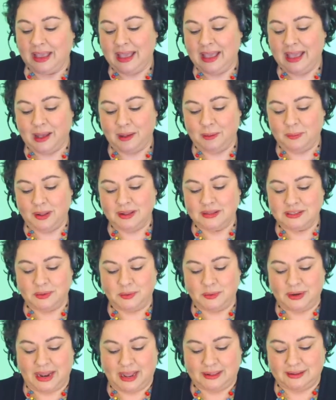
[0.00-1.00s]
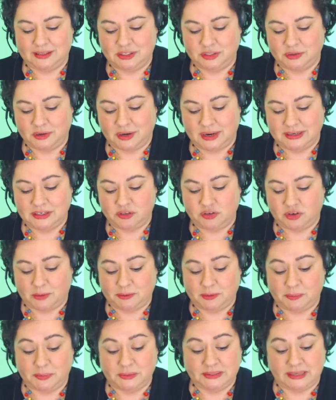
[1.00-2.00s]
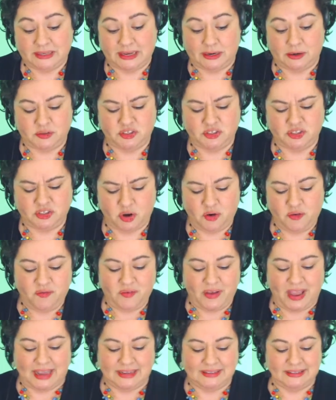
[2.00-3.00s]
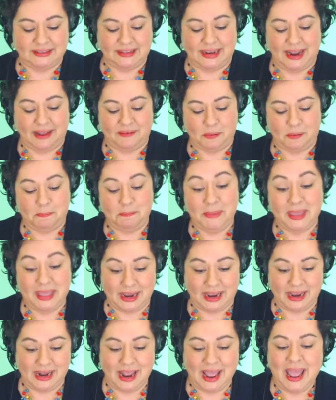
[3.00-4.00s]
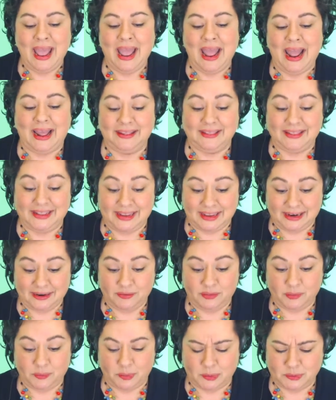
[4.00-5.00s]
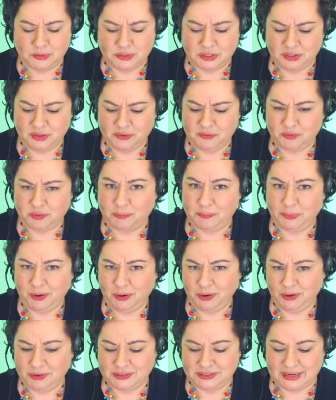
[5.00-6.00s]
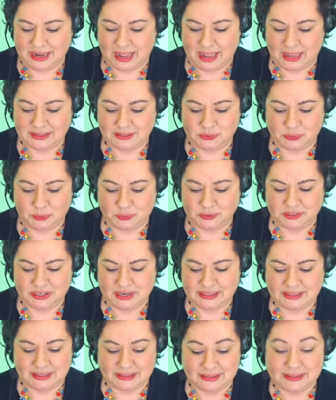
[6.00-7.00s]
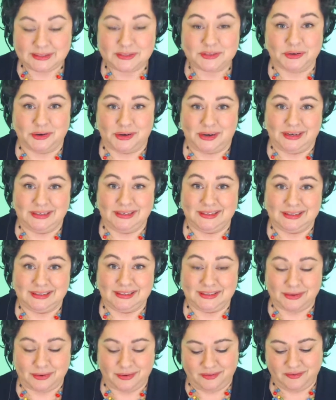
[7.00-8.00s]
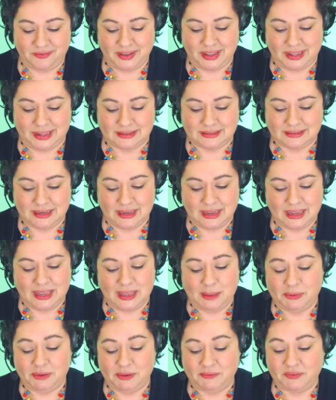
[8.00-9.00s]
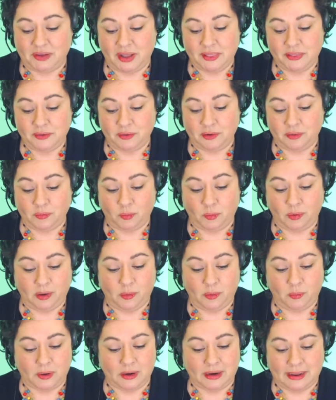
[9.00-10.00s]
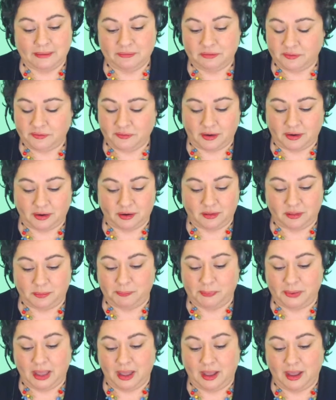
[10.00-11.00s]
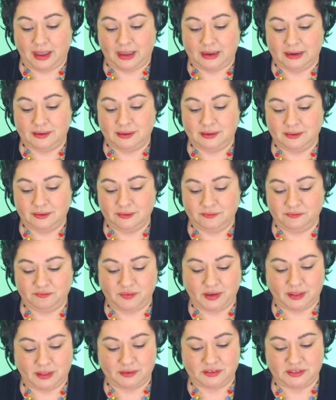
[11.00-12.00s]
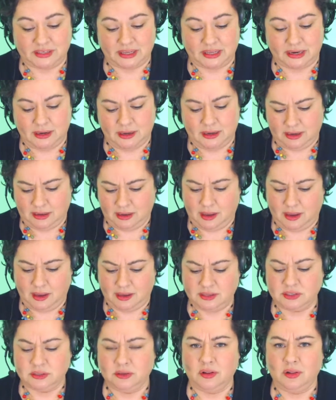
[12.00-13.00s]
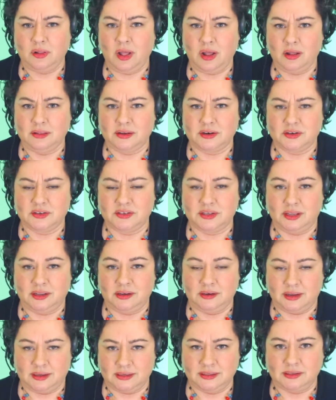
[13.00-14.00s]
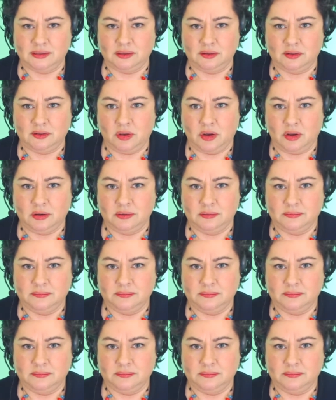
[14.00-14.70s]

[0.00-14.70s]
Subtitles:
Almanzo and Alice tried to drop the potatoes so fast that they'd have a minute at the end of the row to look for birds' nests or chase a lizard into the stone fence, but Father and Royal were never far behind. Father said, "Hustle along there, son, hustle along."